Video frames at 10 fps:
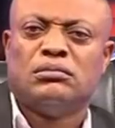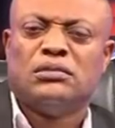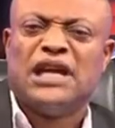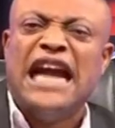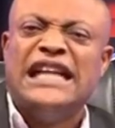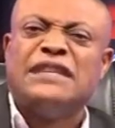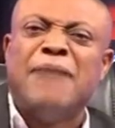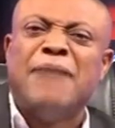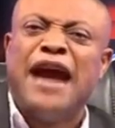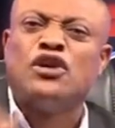
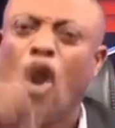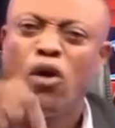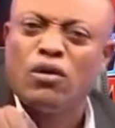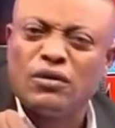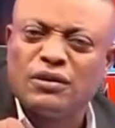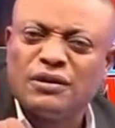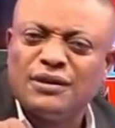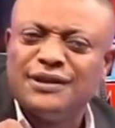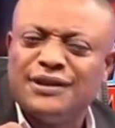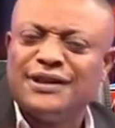mentor,
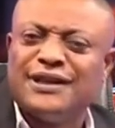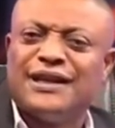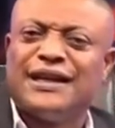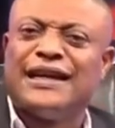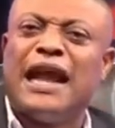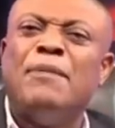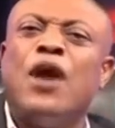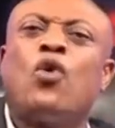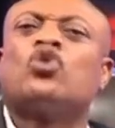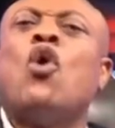na
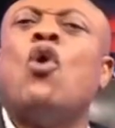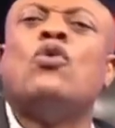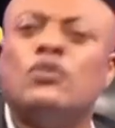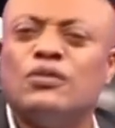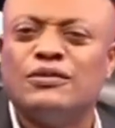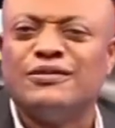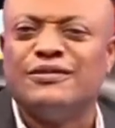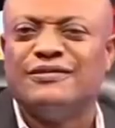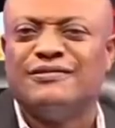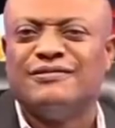men cotton,
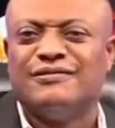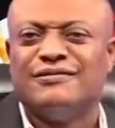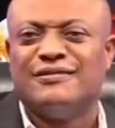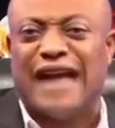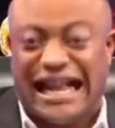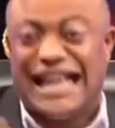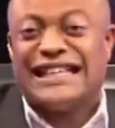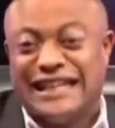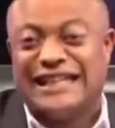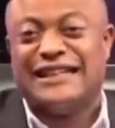attend
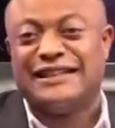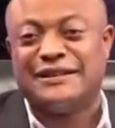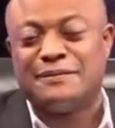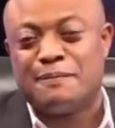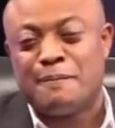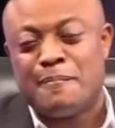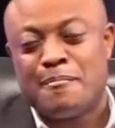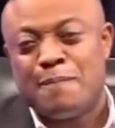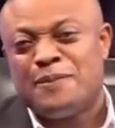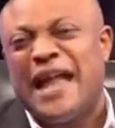training.
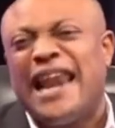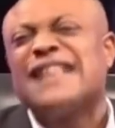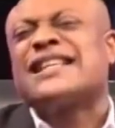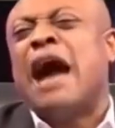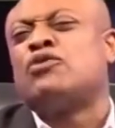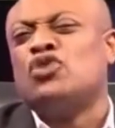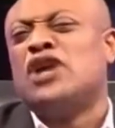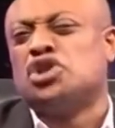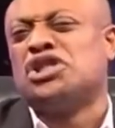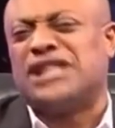Now let's come to the
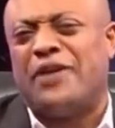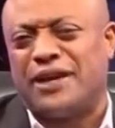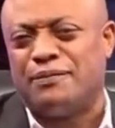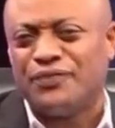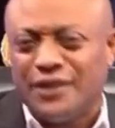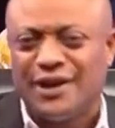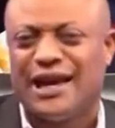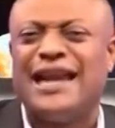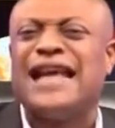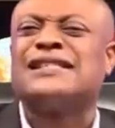judiciary
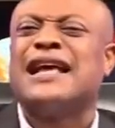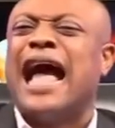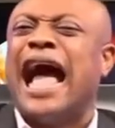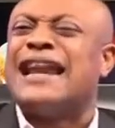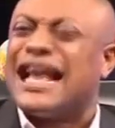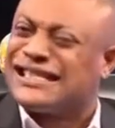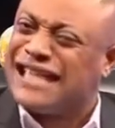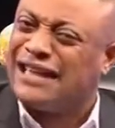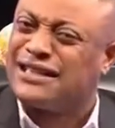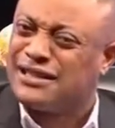and let's
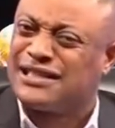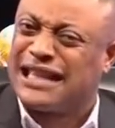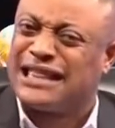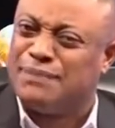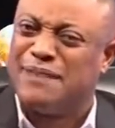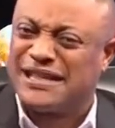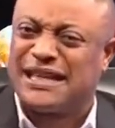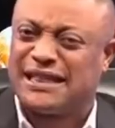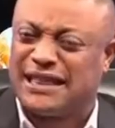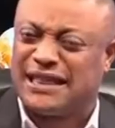understand certain
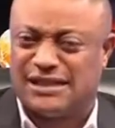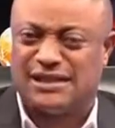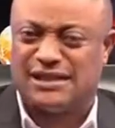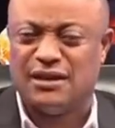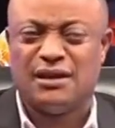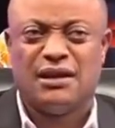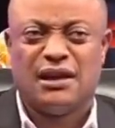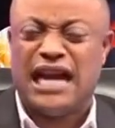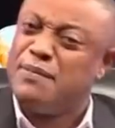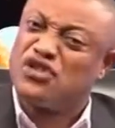basic things.
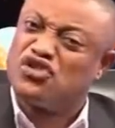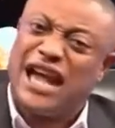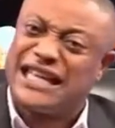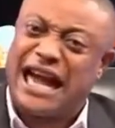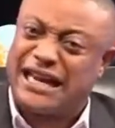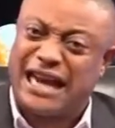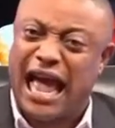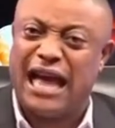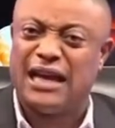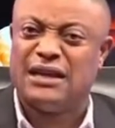And then let's share the kakra.